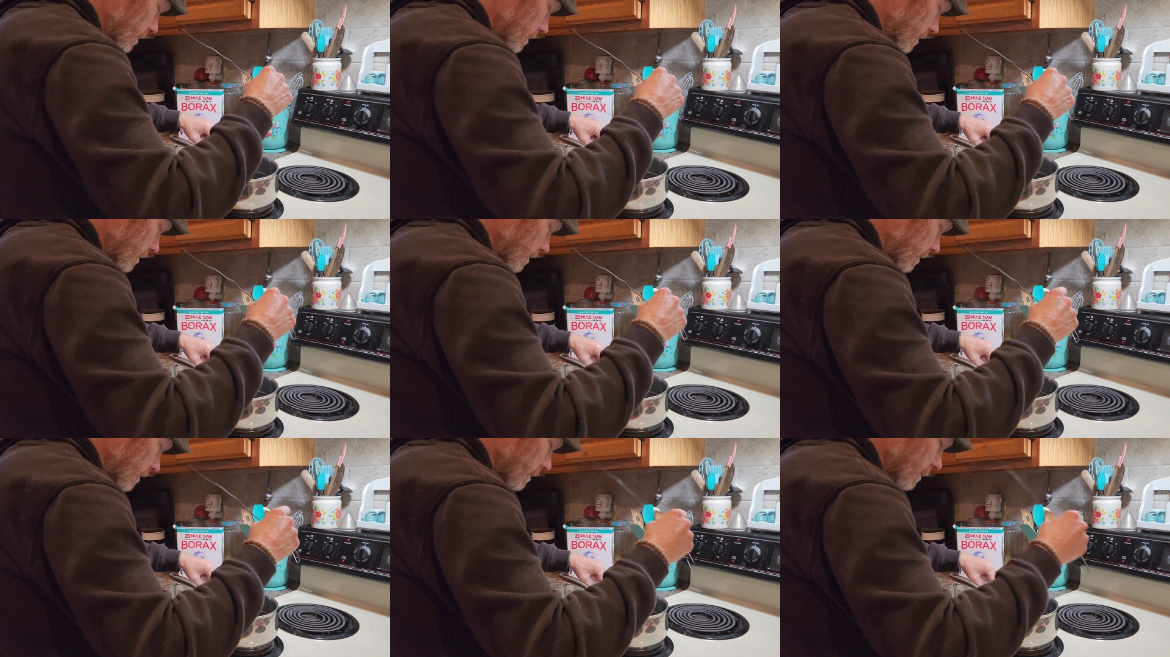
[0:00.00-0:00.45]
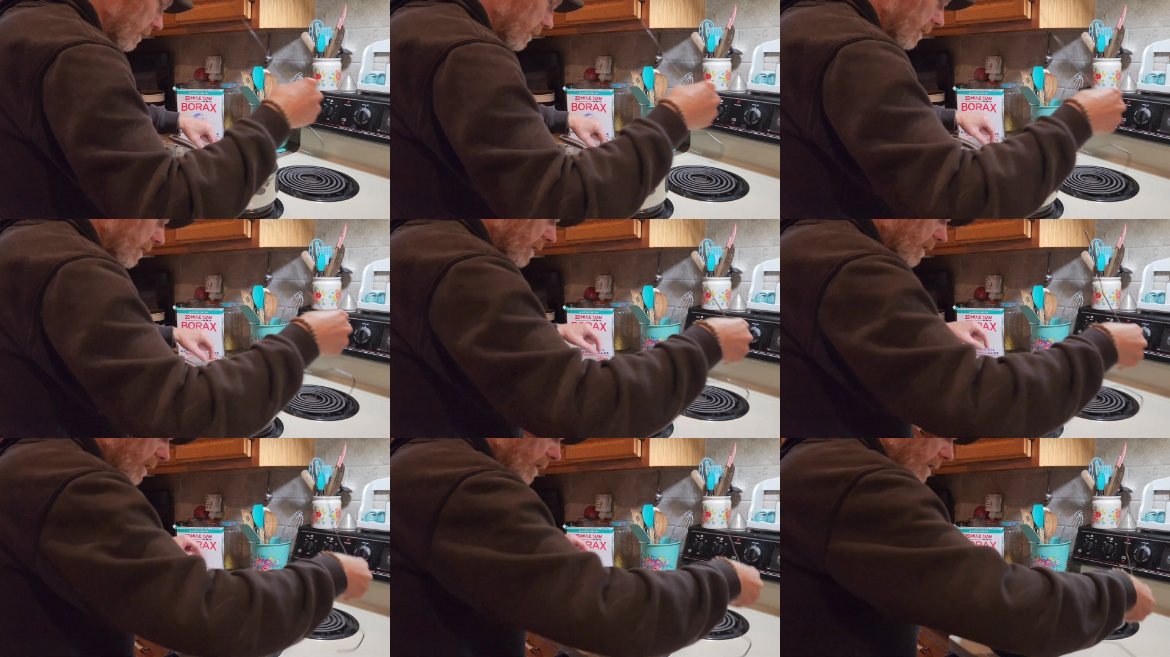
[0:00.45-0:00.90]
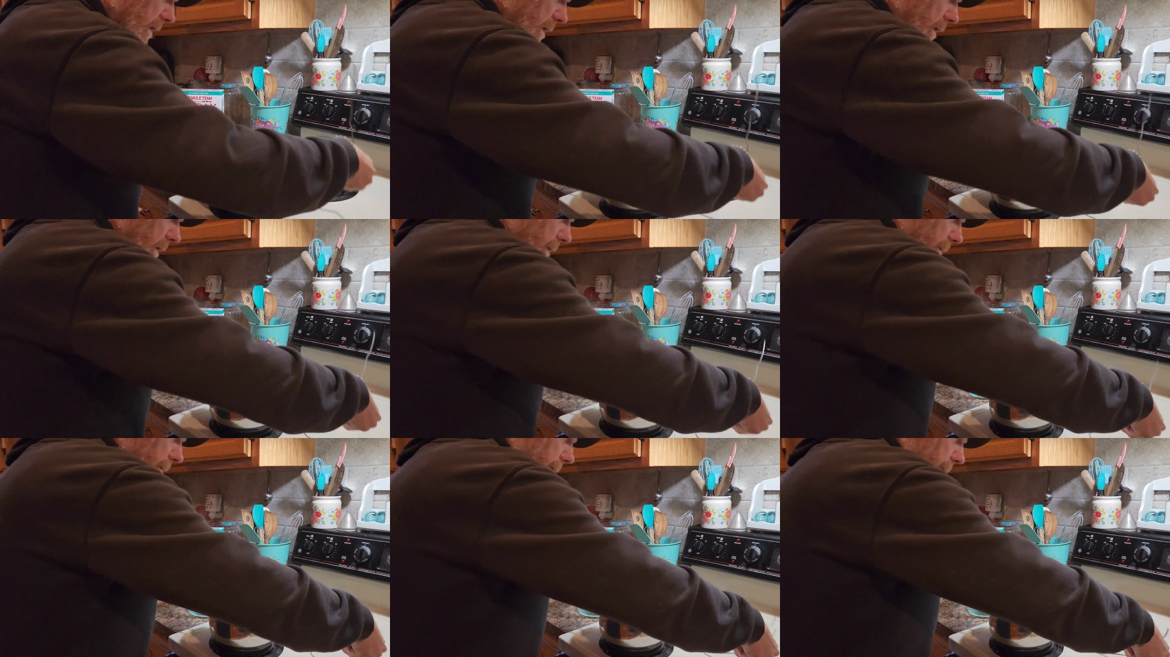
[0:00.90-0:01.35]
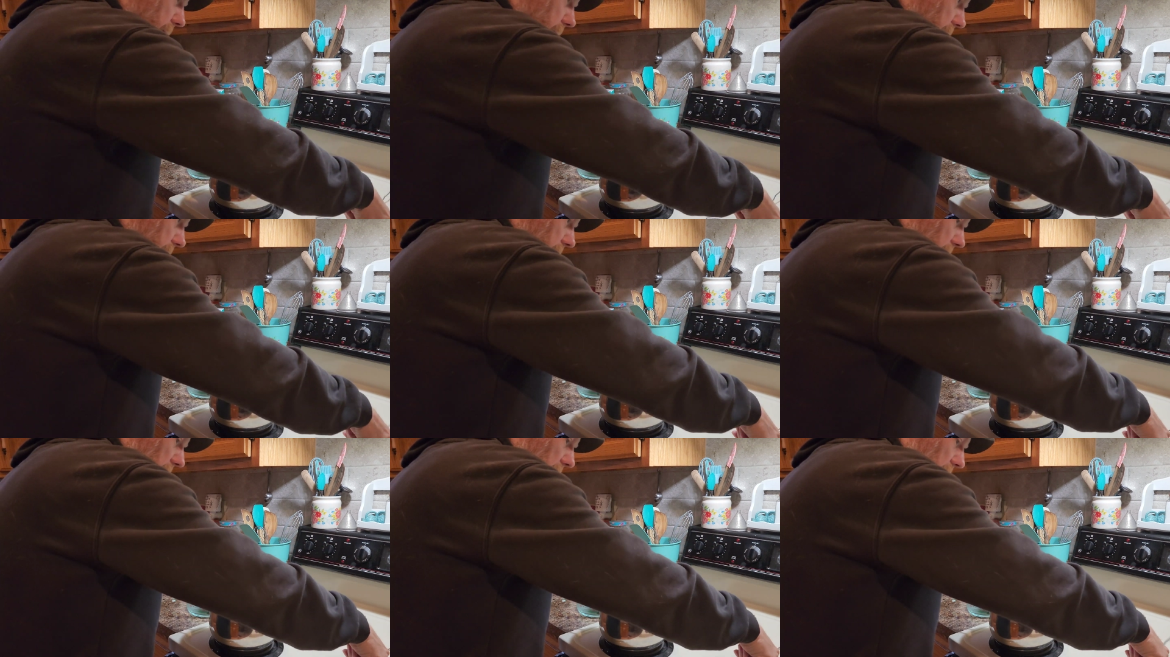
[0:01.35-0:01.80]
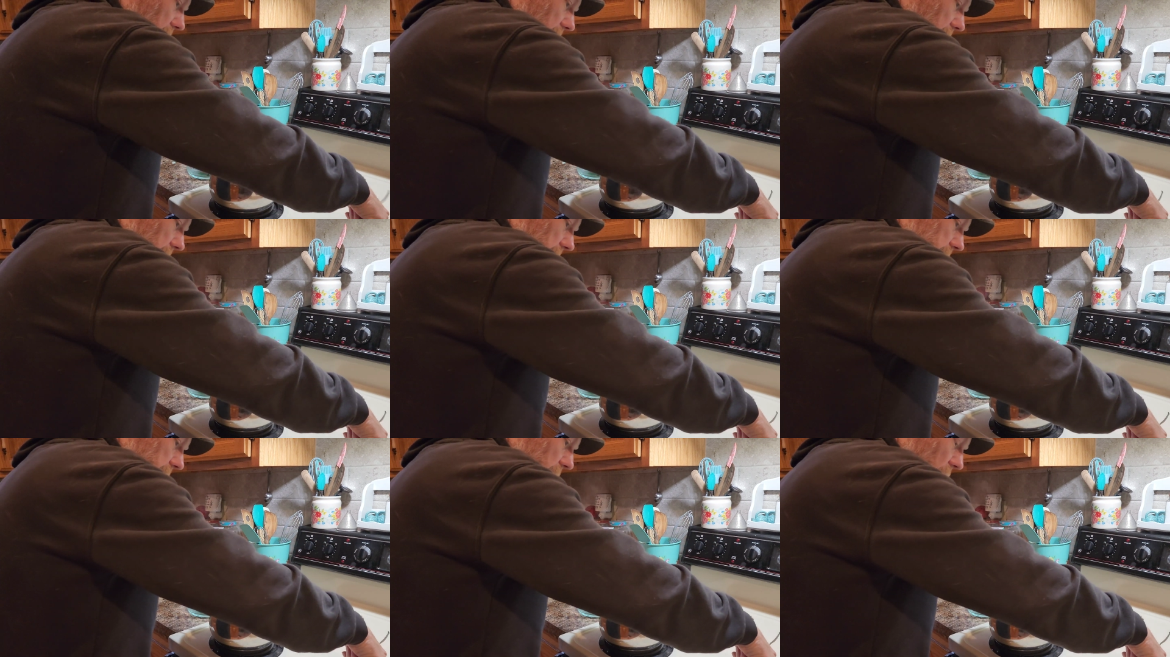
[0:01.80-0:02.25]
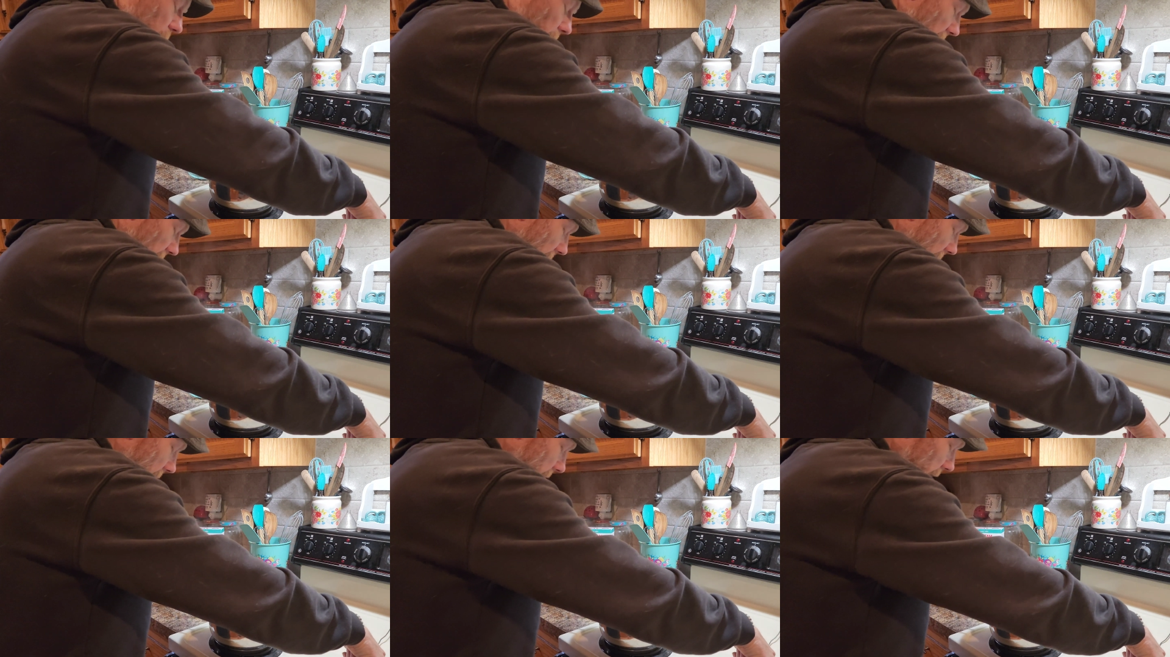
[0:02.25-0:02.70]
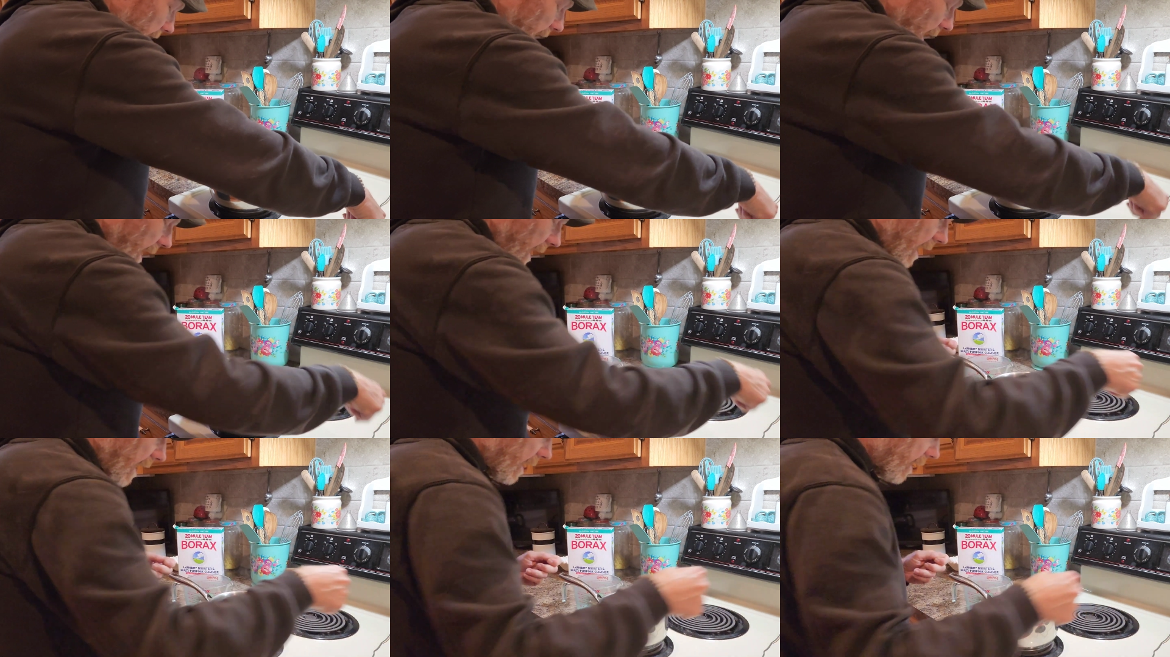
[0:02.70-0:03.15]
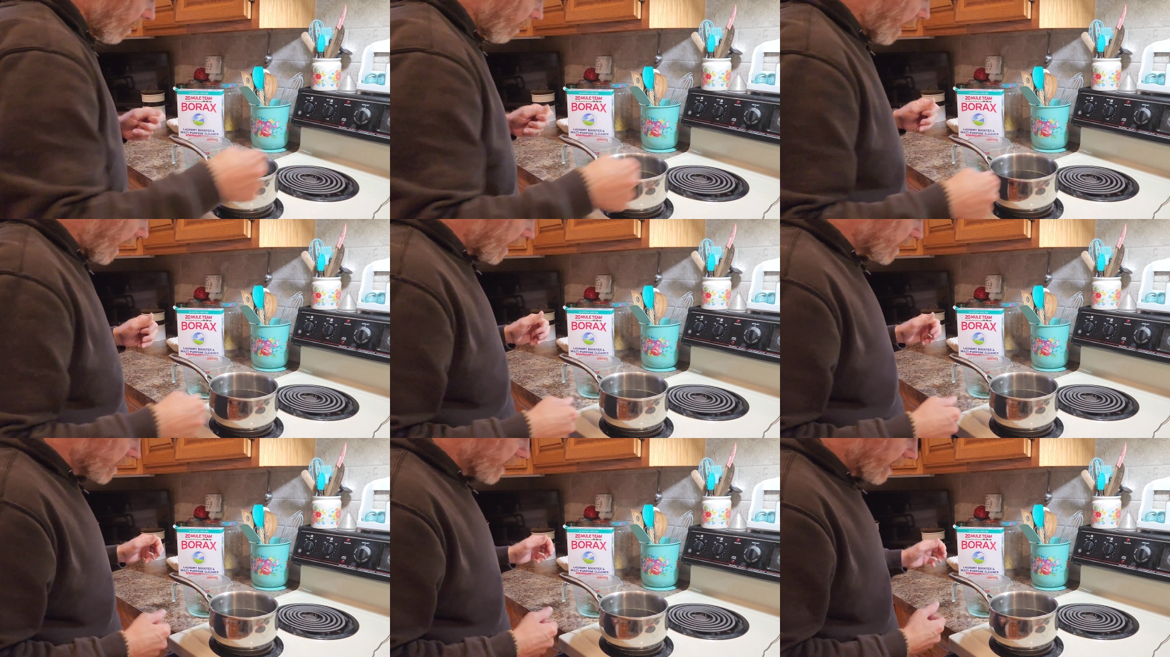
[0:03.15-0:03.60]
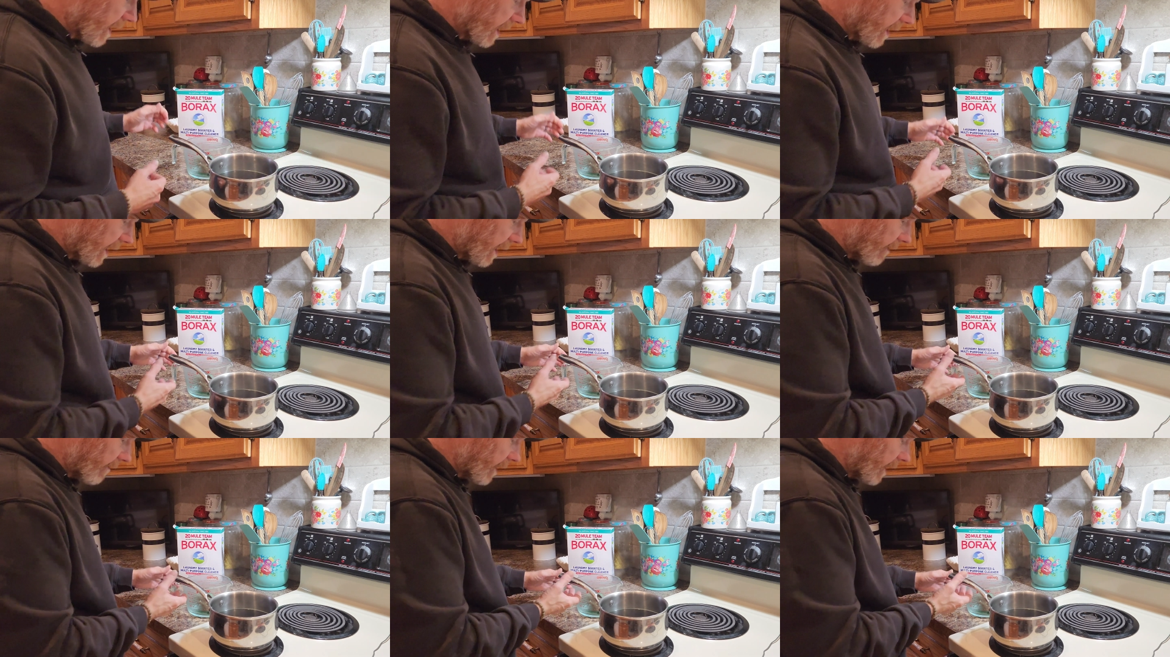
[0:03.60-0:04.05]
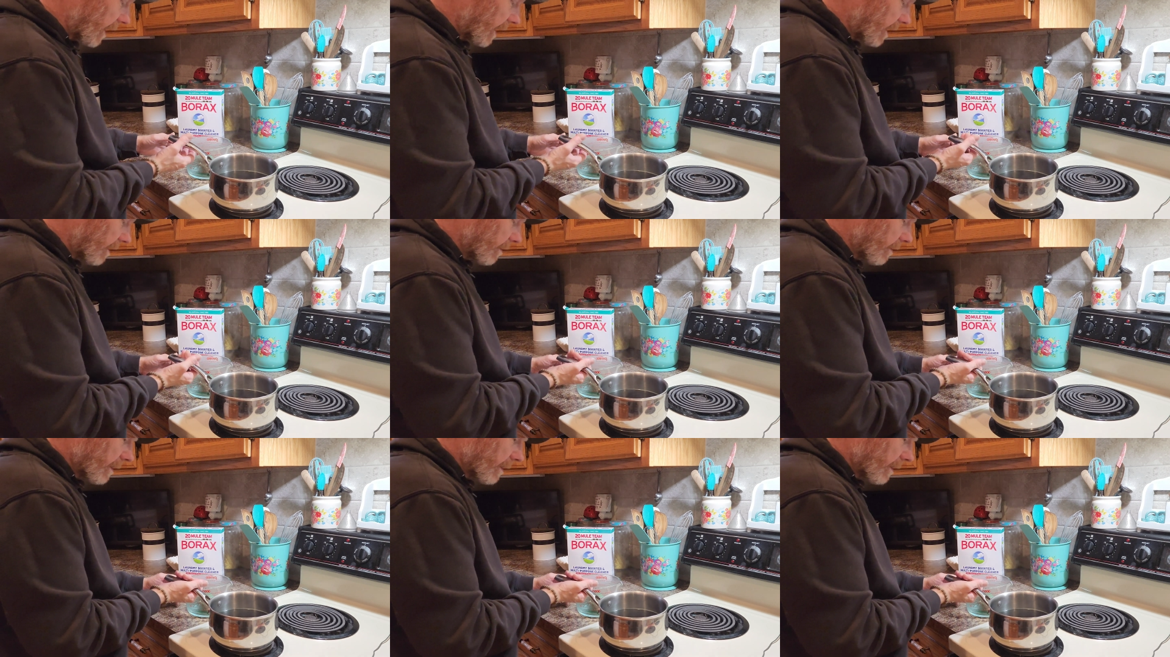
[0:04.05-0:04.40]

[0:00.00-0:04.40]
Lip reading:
(no speaker visible)